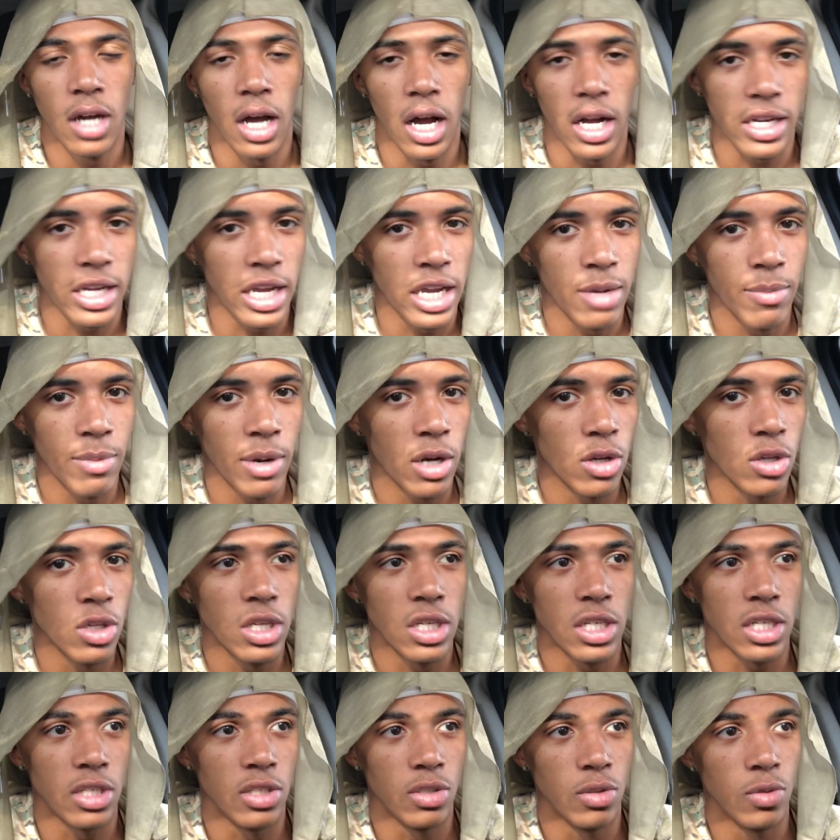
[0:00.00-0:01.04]
I came out
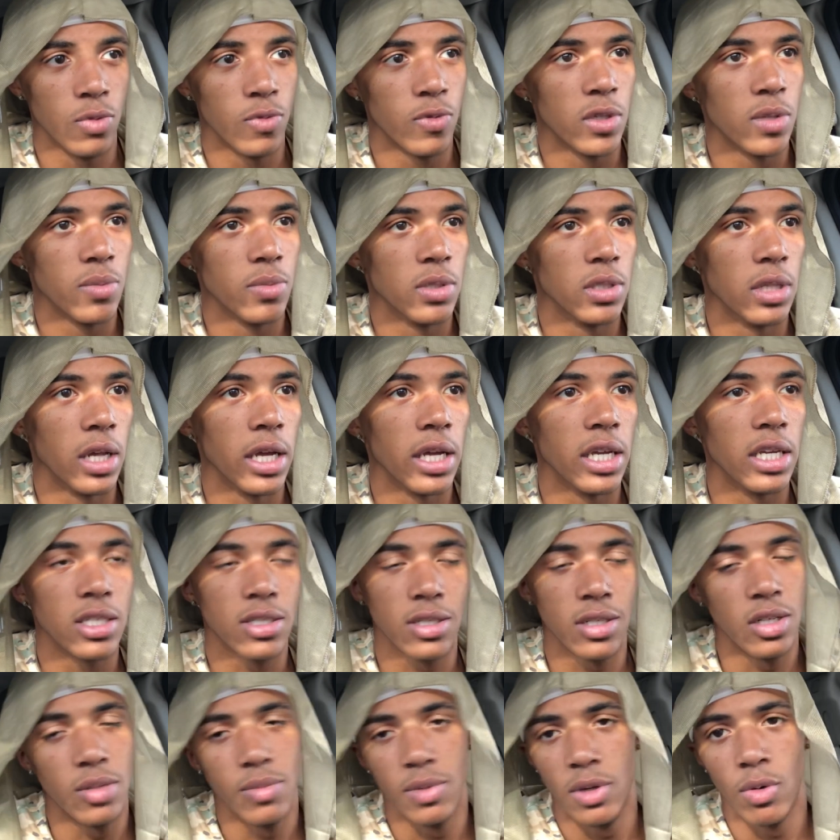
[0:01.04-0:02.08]
lucky, you feel me? Like, it
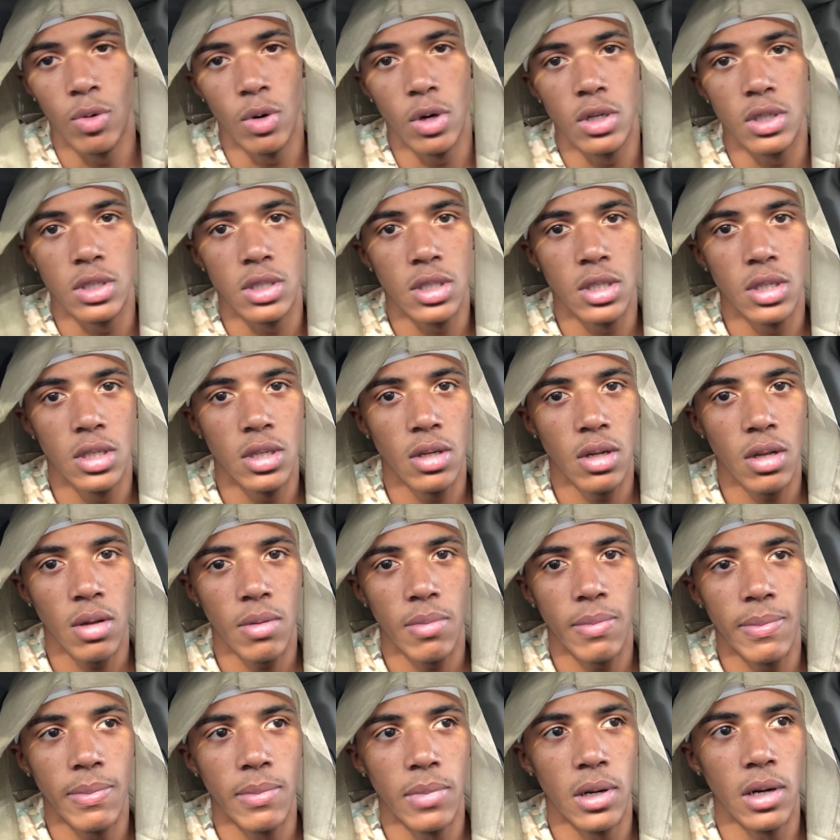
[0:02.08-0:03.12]
could have been worse.
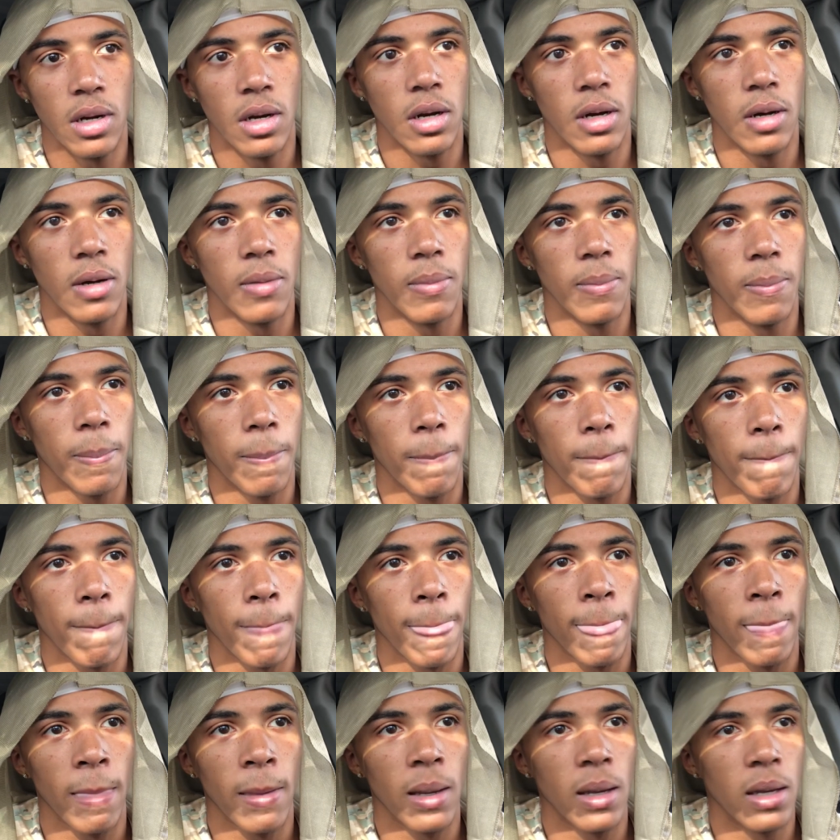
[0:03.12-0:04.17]
But
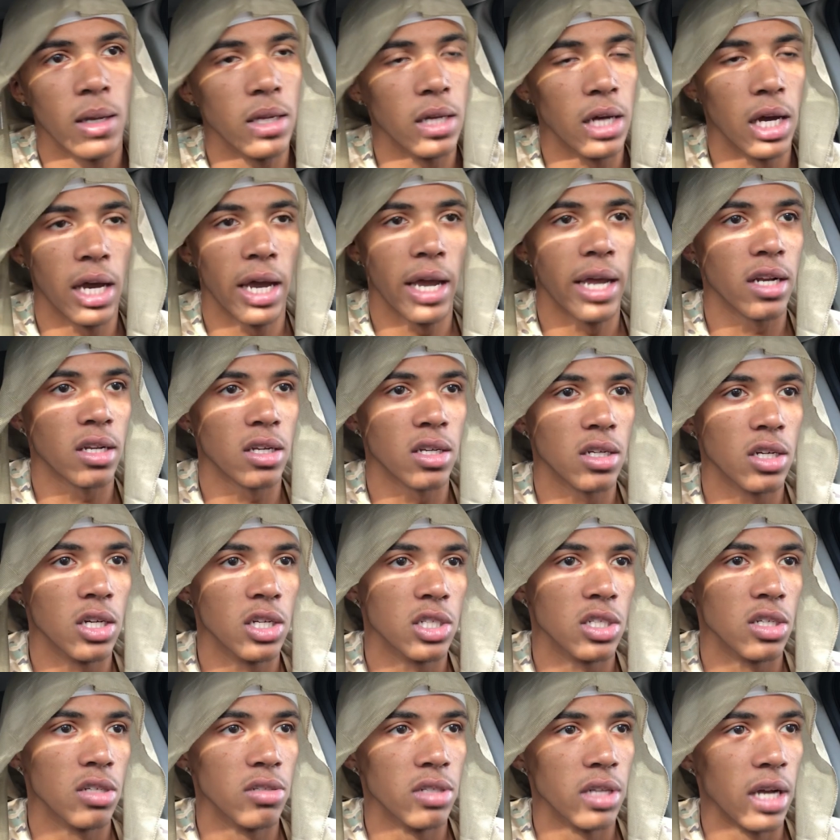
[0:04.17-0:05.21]
yeah, I had a
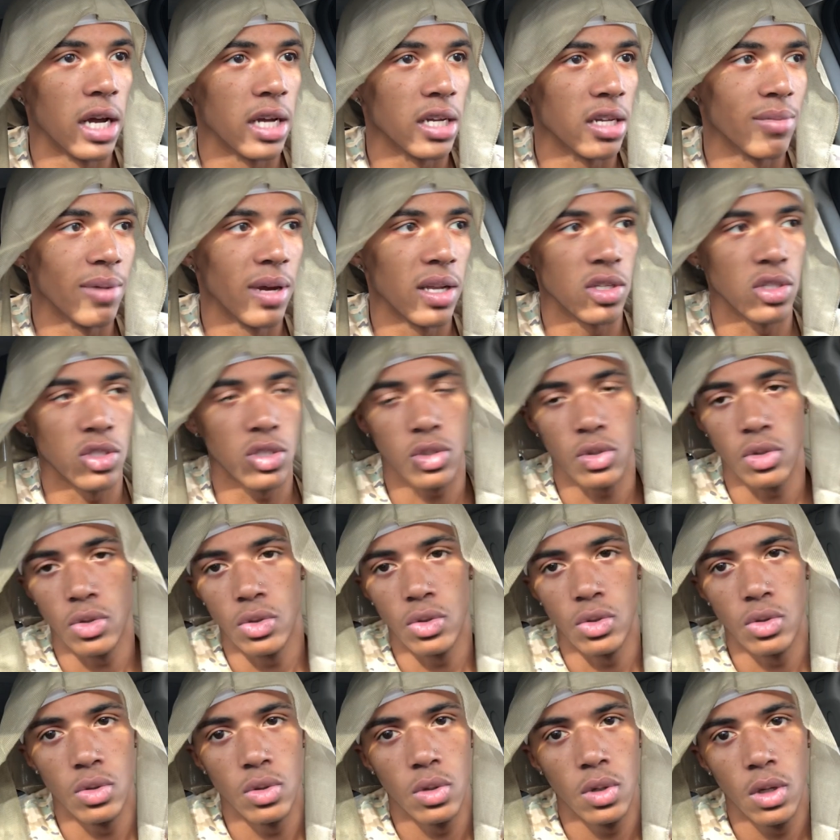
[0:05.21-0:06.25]
concussion. I get back to
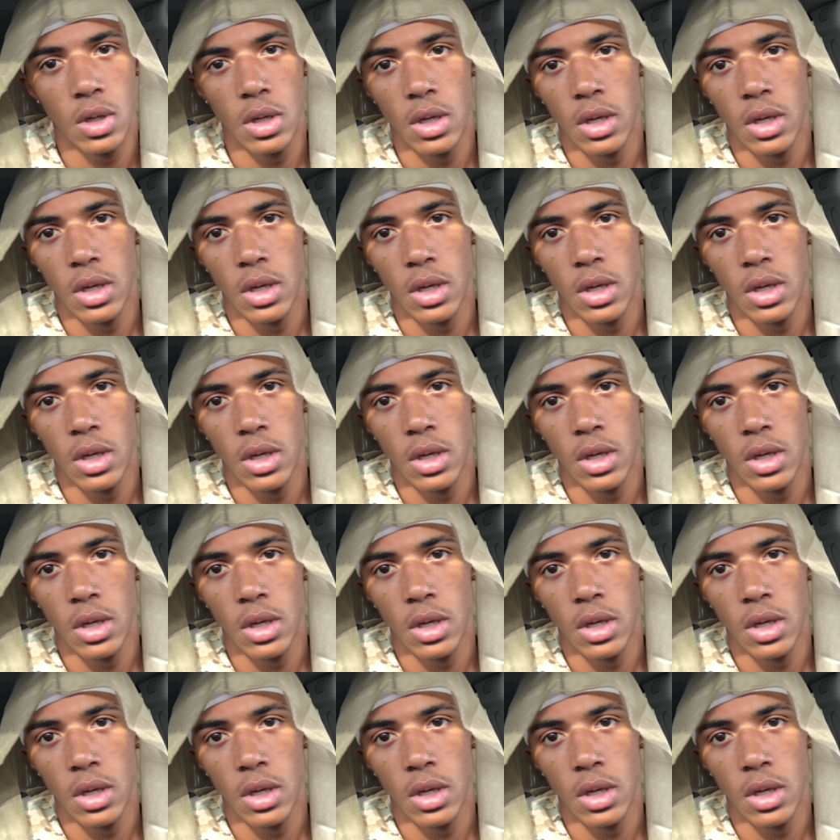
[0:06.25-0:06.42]
school,